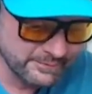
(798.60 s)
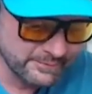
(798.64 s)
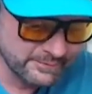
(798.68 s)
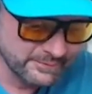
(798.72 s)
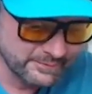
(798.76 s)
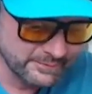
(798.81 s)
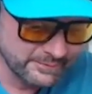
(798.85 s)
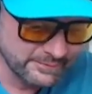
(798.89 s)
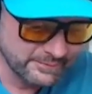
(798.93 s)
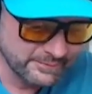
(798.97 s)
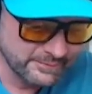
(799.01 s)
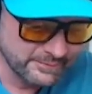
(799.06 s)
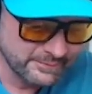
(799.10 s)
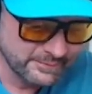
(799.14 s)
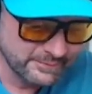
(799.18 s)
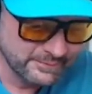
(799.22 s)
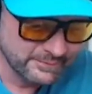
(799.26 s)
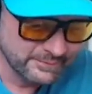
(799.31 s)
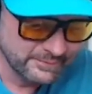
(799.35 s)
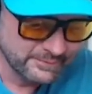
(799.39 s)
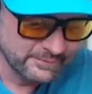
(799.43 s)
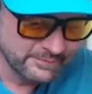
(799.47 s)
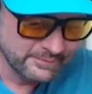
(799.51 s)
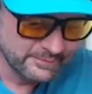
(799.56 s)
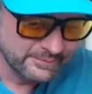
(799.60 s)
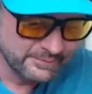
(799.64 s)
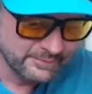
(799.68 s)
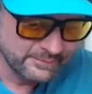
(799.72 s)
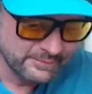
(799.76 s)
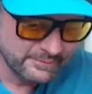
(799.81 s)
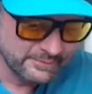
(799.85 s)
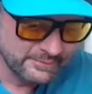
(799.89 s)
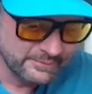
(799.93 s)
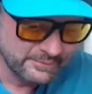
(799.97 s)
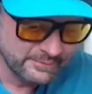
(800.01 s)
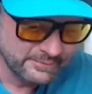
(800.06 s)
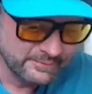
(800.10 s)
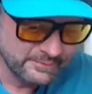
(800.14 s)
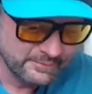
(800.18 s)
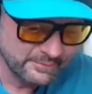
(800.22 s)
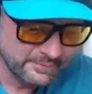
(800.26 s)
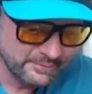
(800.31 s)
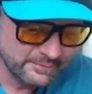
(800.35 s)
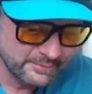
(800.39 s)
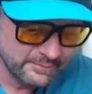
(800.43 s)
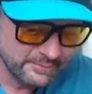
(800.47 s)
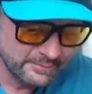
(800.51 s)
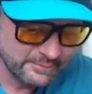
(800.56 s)

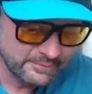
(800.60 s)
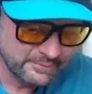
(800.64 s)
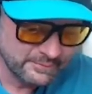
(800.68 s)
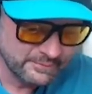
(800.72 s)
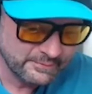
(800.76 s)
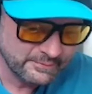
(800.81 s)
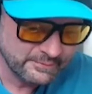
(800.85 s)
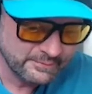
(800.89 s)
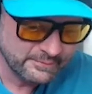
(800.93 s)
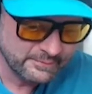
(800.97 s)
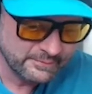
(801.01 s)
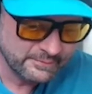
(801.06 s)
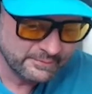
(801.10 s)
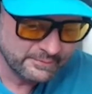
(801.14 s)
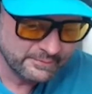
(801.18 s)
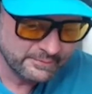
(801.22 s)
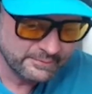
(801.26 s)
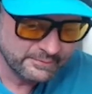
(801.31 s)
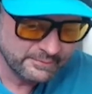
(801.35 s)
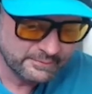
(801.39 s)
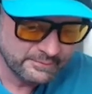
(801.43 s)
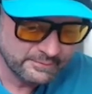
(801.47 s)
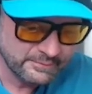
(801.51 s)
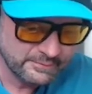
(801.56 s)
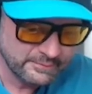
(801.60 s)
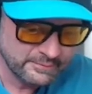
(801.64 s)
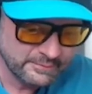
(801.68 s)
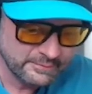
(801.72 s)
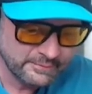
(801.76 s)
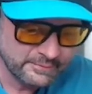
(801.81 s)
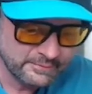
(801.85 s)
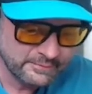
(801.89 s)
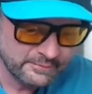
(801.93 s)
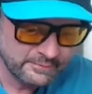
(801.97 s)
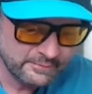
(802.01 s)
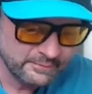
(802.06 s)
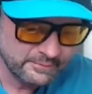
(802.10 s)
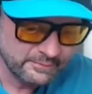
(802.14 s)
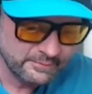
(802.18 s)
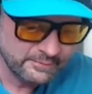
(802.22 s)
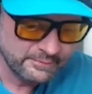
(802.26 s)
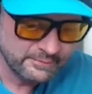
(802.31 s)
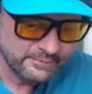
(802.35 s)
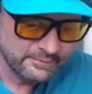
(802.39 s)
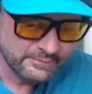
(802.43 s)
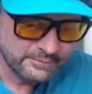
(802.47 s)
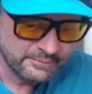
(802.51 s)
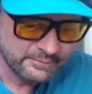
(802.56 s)

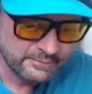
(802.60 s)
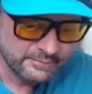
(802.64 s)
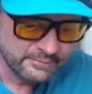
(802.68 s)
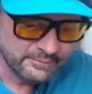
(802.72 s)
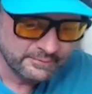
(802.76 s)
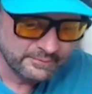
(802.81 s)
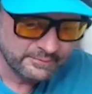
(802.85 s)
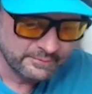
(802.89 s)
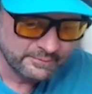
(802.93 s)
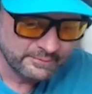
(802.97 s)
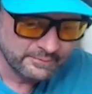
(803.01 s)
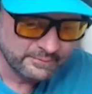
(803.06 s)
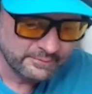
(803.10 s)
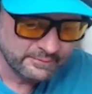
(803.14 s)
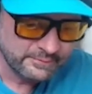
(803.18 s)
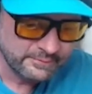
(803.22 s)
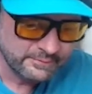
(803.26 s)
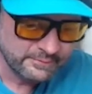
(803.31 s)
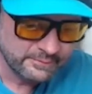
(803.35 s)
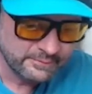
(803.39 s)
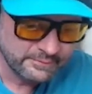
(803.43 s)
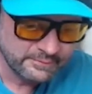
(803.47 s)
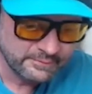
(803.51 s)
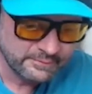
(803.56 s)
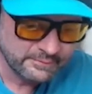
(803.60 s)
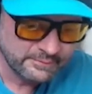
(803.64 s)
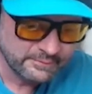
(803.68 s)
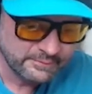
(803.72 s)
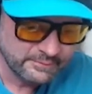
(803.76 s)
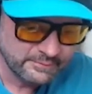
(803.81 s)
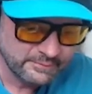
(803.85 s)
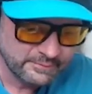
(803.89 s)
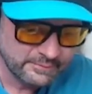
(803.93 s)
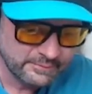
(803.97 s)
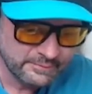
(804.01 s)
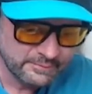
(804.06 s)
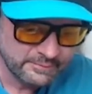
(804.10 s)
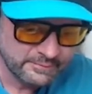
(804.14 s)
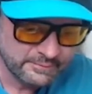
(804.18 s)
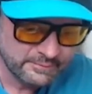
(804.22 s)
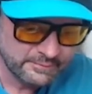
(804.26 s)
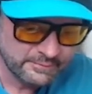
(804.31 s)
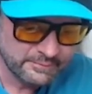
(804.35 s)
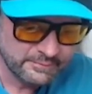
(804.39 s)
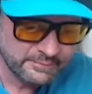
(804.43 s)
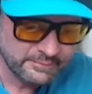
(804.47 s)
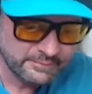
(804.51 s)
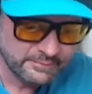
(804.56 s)

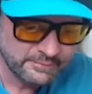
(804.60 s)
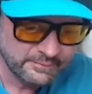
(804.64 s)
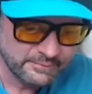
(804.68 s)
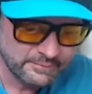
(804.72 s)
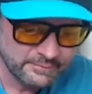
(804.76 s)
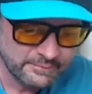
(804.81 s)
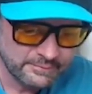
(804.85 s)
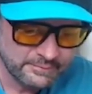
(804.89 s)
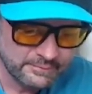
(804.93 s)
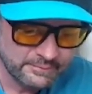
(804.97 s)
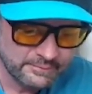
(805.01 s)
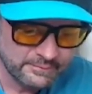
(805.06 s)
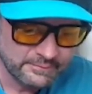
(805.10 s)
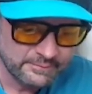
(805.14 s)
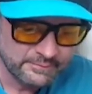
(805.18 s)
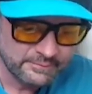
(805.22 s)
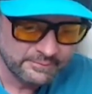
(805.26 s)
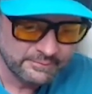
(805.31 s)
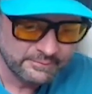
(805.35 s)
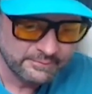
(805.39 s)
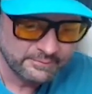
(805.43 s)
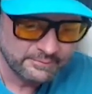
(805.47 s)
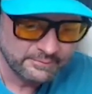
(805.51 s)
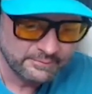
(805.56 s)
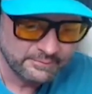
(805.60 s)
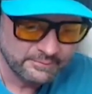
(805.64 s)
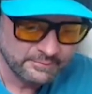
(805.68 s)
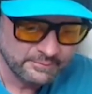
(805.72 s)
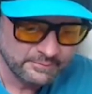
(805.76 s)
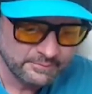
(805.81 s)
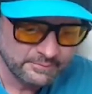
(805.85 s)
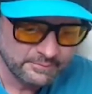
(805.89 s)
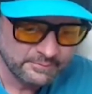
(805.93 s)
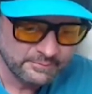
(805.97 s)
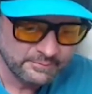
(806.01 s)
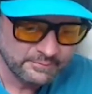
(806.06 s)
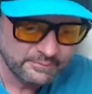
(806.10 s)
No words are spoken by the person on screen.